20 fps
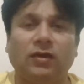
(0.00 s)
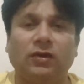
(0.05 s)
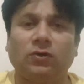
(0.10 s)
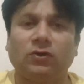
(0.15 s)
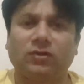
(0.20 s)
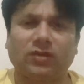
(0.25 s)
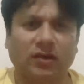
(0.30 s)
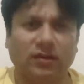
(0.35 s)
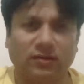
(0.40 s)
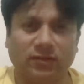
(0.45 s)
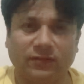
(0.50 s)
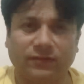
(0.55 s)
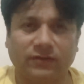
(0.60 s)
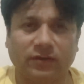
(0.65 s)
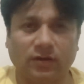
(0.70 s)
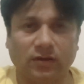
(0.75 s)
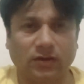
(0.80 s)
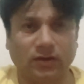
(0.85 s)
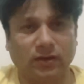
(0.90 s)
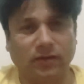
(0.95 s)
you can
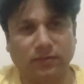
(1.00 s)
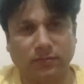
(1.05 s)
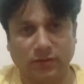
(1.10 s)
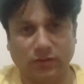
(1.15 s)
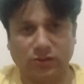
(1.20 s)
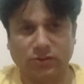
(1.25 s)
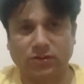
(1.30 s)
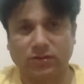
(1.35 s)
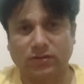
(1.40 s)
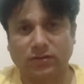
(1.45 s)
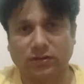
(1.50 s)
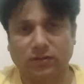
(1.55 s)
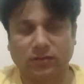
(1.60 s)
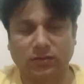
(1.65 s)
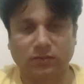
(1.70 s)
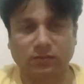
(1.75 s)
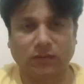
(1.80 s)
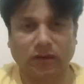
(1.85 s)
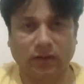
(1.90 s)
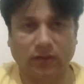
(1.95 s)
definitely mention it
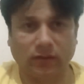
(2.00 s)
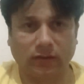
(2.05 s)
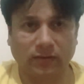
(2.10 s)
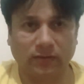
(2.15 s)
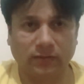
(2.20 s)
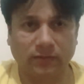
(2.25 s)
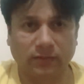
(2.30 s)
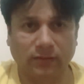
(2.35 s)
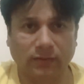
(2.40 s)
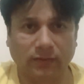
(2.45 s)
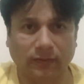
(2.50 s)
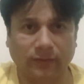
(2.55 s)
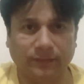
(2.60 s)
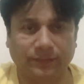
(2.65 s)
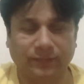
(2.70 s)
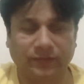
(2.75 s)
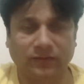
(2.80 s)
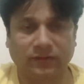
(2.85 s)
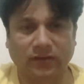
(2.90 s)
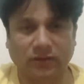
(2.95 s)
in my
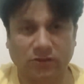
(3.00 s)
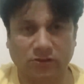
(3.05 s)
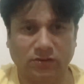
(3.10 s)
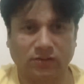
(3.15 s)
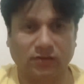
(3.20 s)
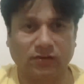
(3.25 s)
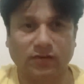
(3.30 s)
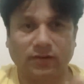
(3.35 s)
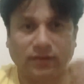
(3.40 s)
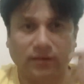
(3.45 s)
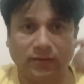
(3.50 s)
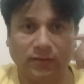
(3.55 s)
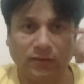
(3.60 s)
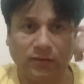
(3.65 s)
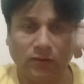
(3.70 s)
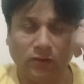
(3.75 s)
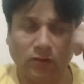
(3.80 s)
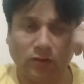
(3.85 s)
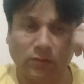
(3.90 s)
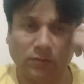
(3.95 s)
section here
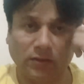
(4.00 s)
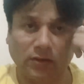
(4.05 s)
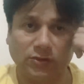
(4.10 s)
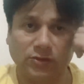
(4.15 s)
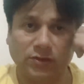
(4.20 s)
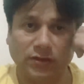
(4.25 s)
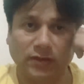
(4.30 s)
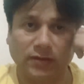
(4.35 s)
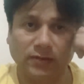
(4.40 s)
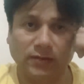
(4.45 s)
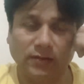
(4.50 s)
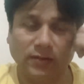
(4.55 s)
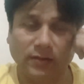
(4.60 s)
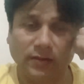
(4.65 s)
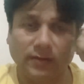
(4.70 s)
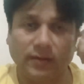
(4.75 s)
on my channel.